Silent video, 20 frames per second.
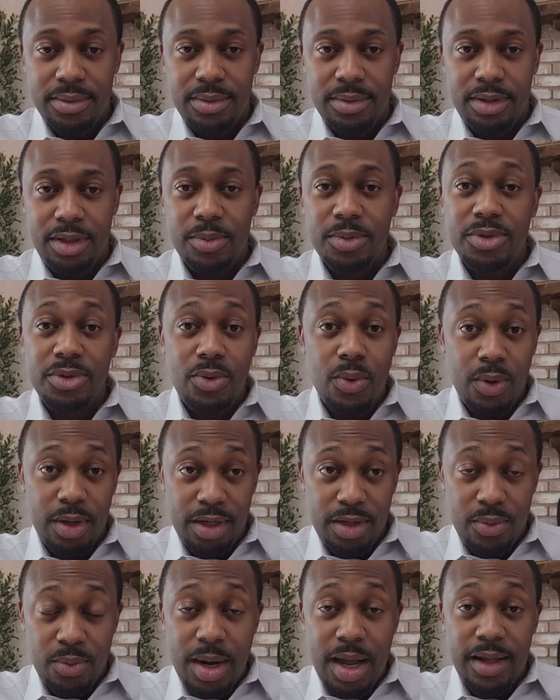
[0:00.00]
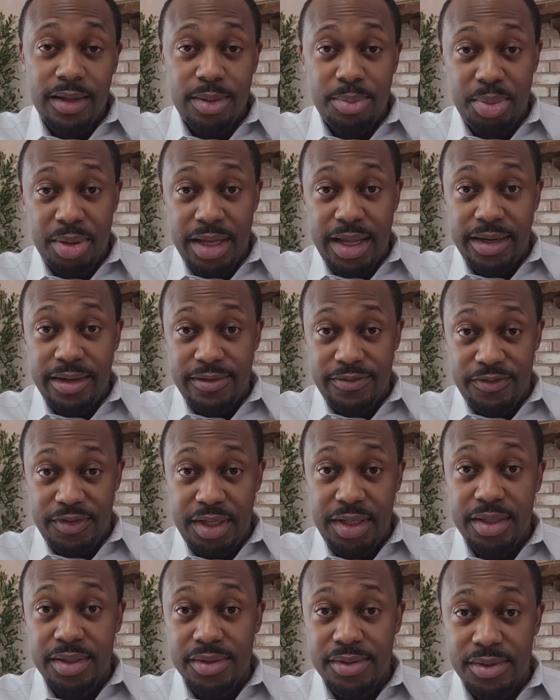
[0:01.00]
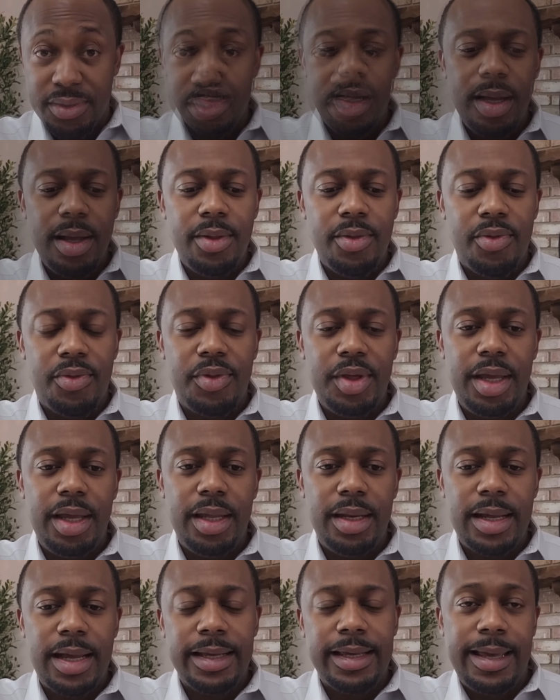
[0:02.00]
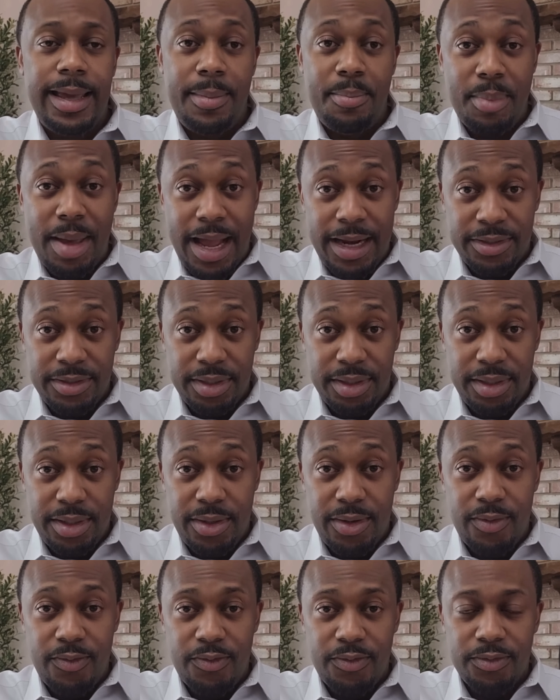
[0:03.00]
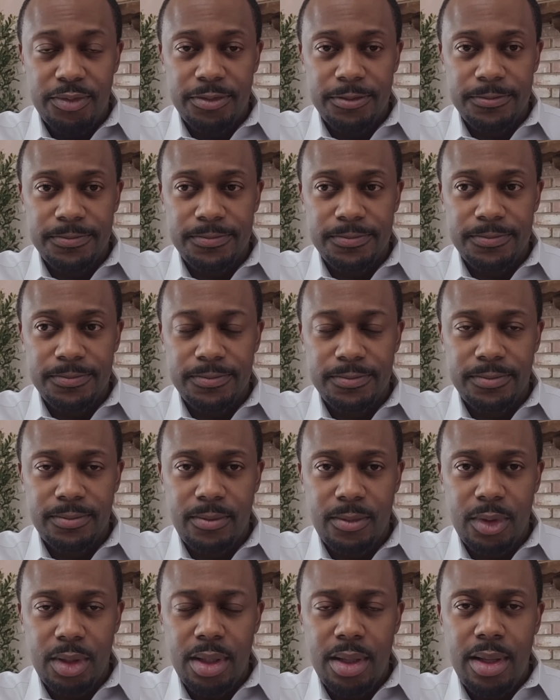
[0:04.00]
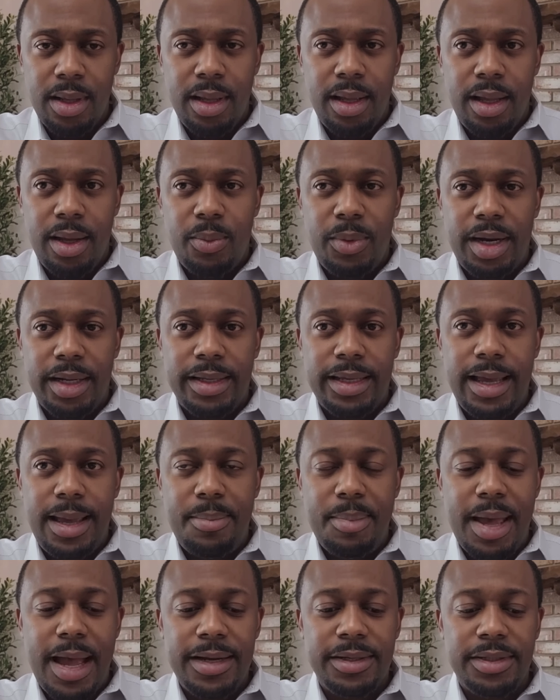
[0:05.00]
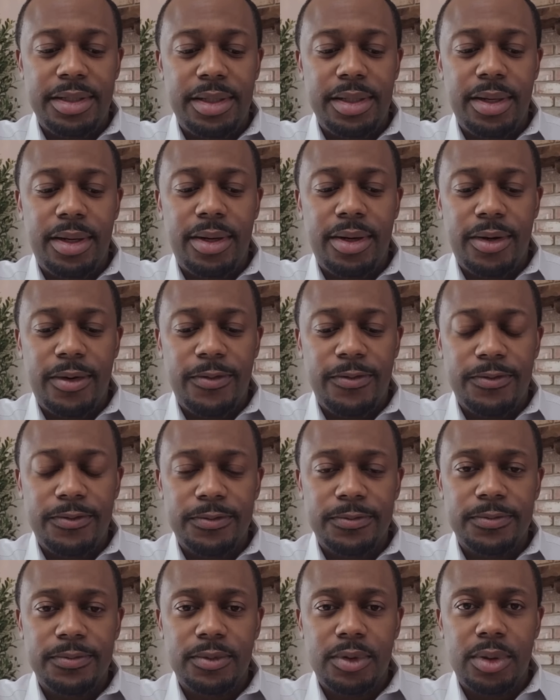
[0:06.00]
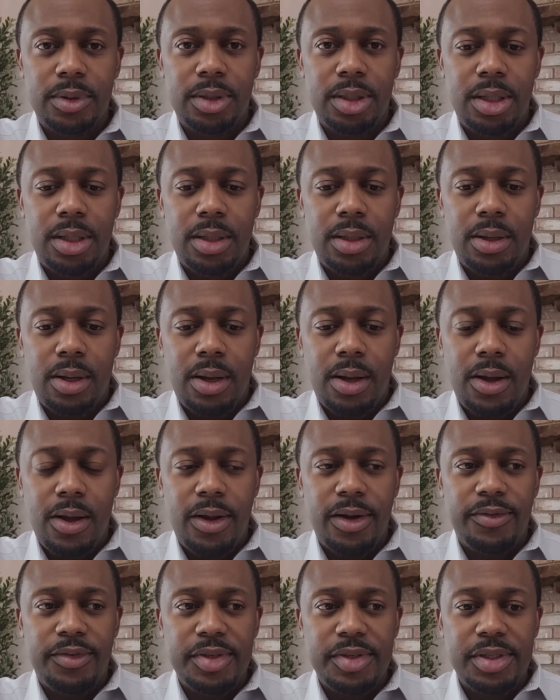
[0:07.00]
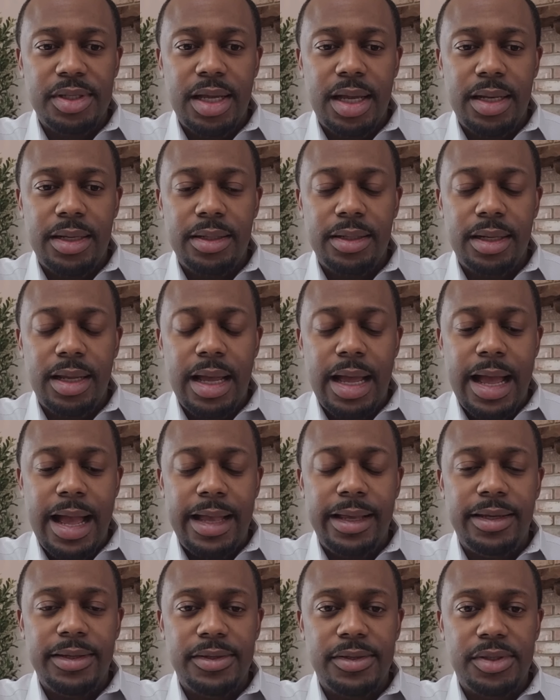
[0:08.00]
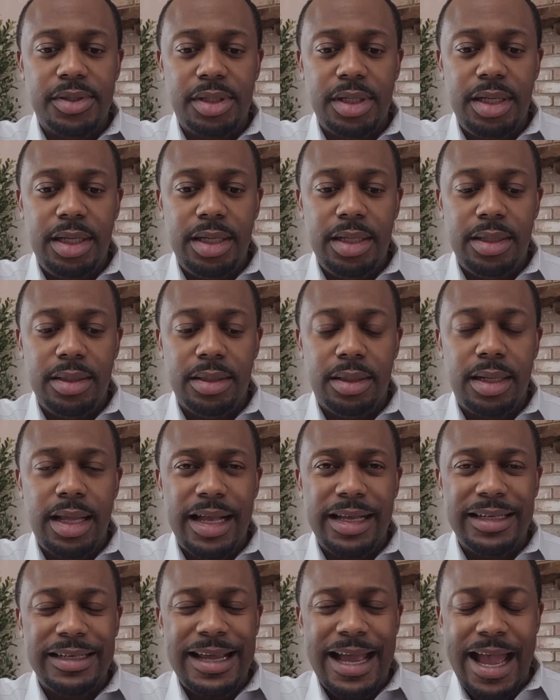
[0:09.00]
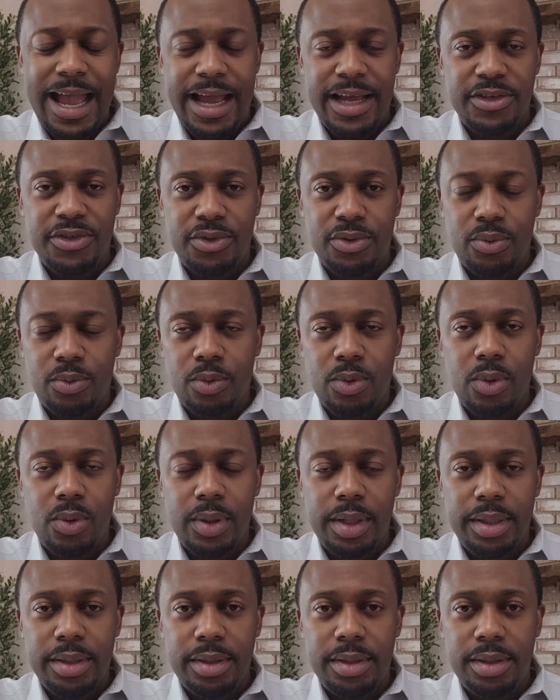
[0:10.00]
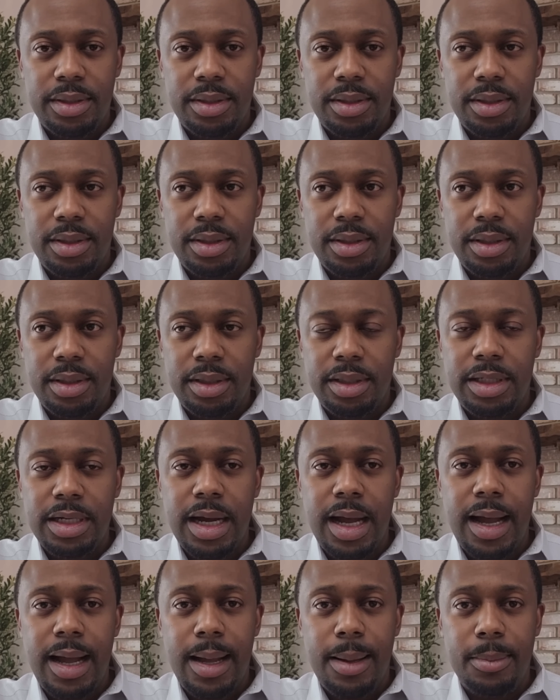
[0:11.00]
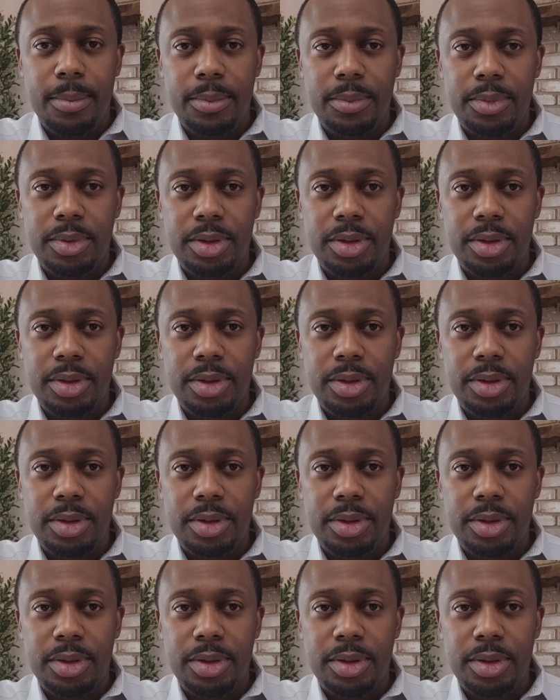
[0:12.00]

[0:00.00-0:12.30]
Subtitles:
It was going around the planet of Venus. Then I came back to the Earth. And when I came back to the Earth, all of a sudden I could see like an asteroid come